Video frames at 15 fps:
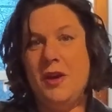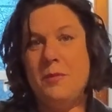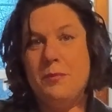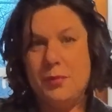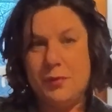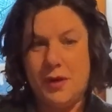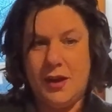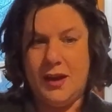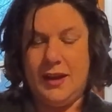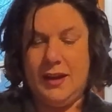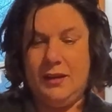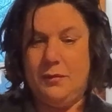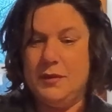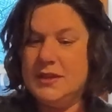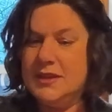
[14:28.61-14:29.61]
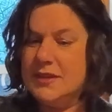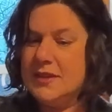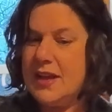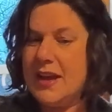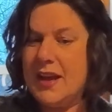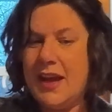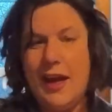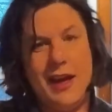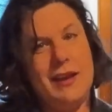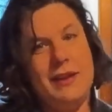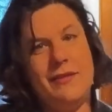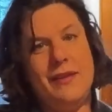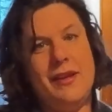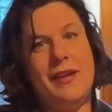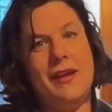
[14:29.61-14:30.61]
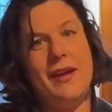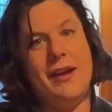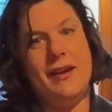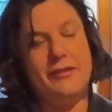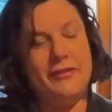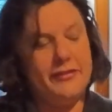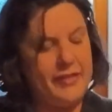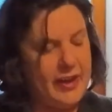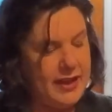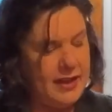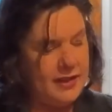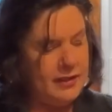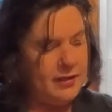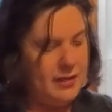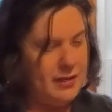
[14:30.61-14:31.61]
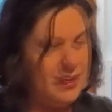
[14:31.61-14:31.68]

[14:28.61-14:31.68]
brine, which is kind of a fun